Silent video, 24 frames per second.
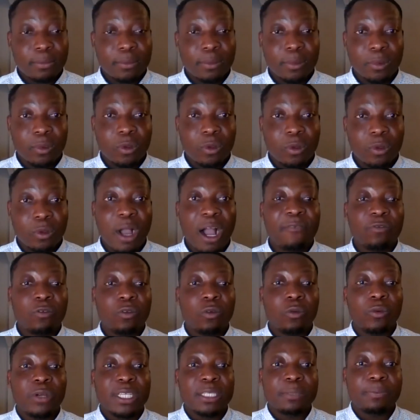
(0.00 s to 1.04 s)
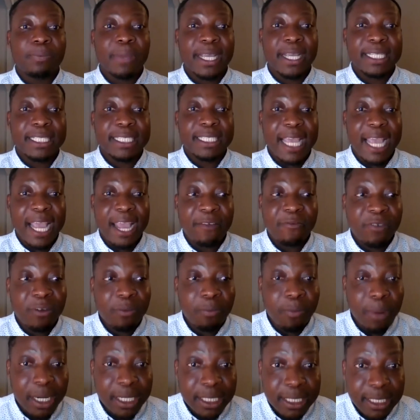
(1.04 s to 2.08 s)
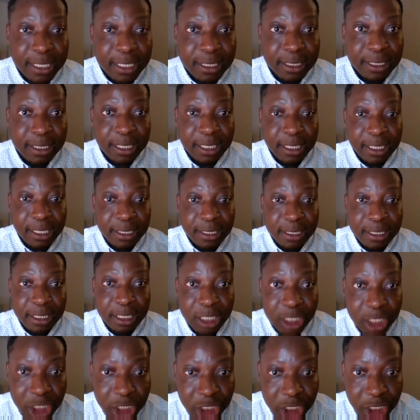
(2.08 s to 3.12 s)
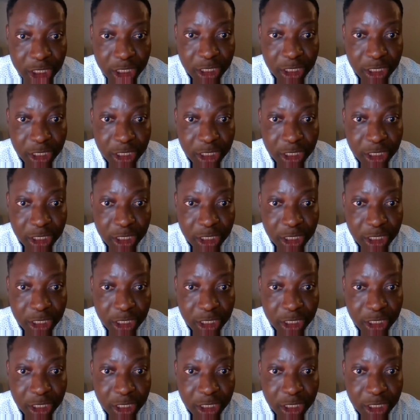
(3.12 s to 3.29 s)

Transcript: you have to respect everybody's decision.